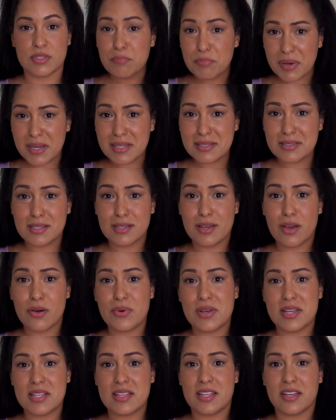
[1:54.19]
but to go
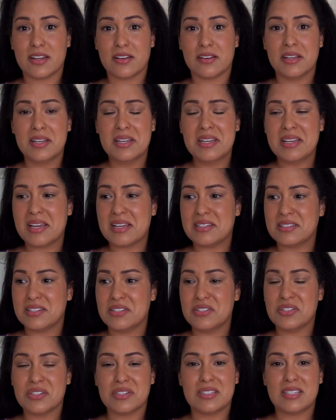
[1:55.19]
in there and to
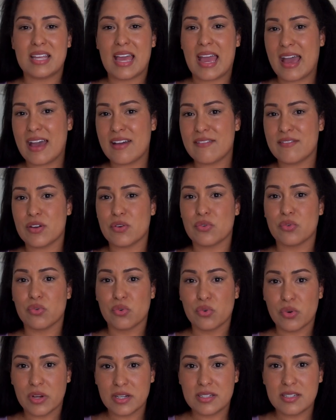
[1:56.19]
just have it
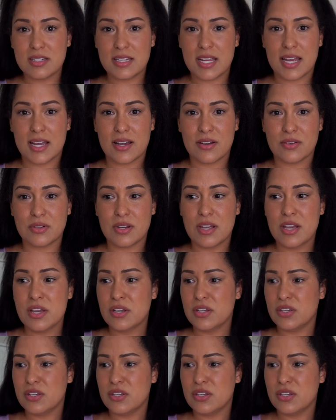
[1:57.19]
run down,